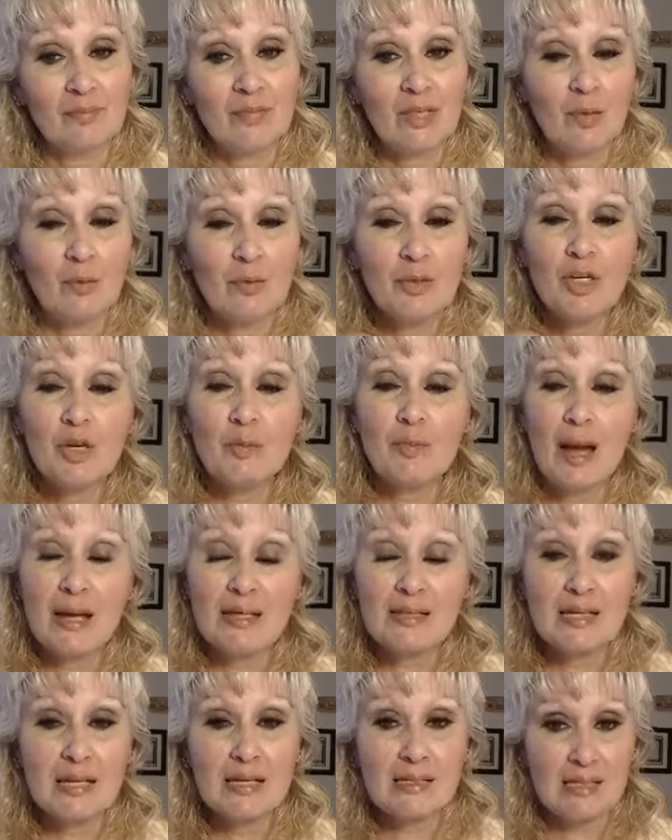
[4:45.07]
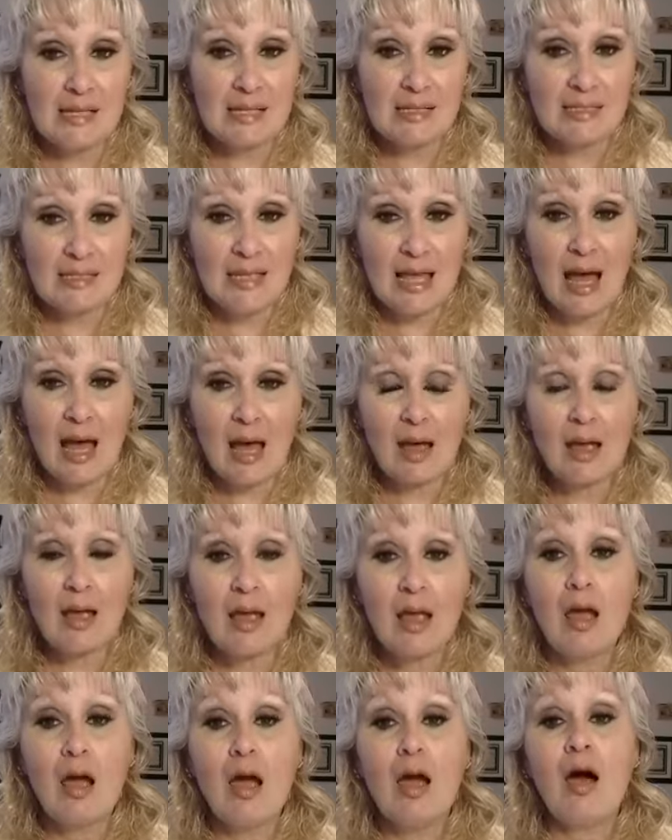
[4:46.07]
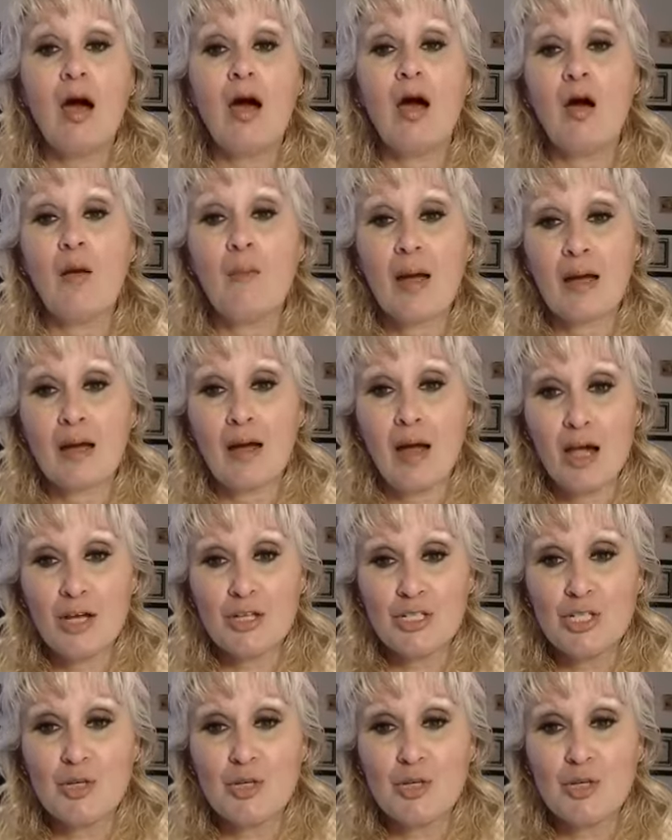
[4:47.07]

When your mindset says that, oh my gosh,